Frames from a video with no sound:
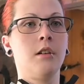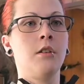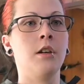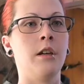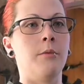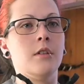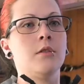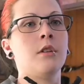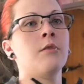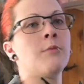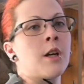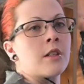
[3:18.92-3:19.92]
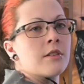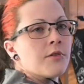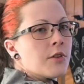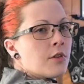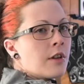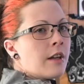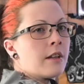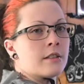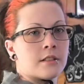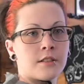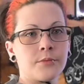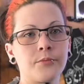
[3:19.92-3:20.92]
Okay, so I've marked a few
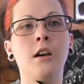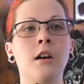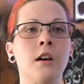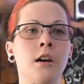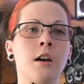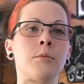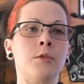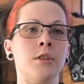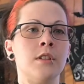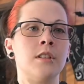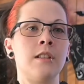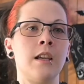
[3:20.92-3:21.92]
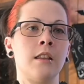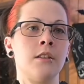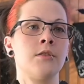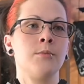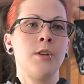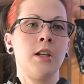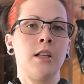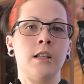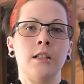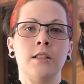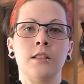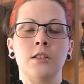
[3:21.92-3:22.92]
things. I'm going to take those
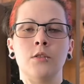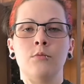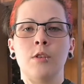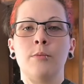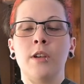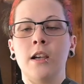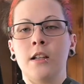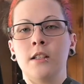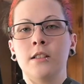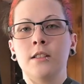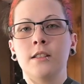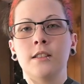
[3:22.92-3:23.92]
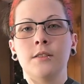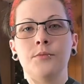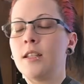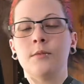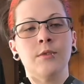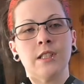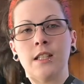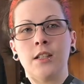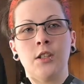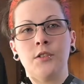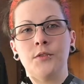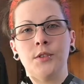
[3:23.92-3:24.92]
markings to my patterns, and I'm just gonna
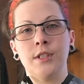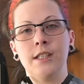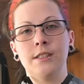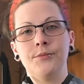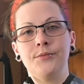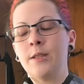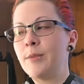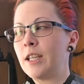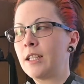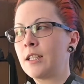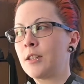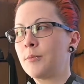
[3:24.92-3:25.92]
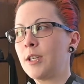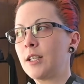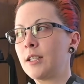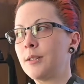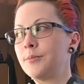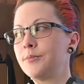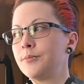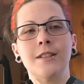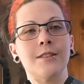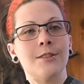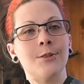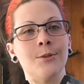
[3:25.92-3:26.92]
go for it and make another mock-up.
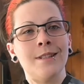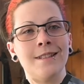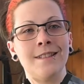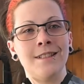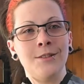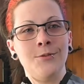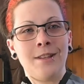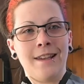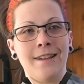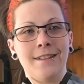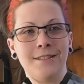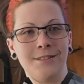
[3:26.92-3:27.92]
So let's do that.